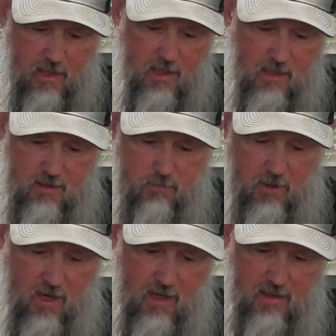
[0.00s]
keys,
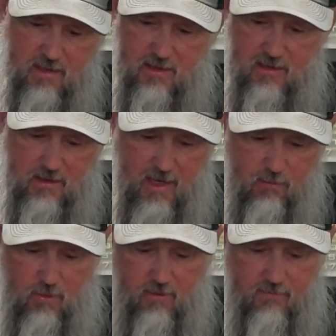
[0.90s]
because
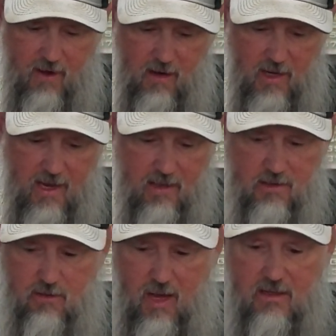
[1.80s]
they wanna fall
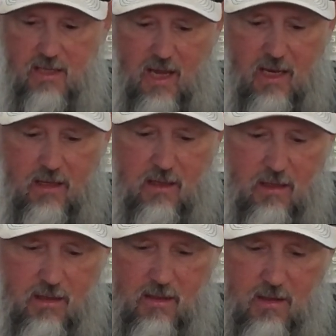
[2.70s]
out. So I'll take
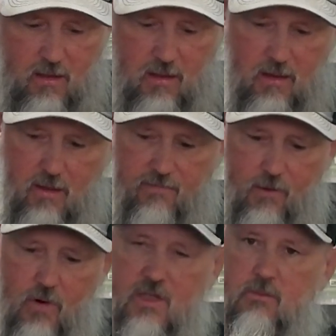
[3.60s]
the
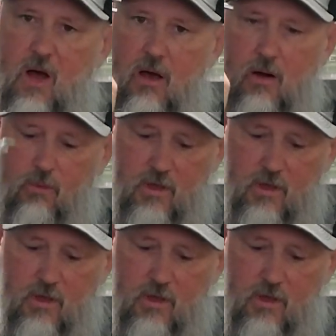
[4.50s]
4 smaller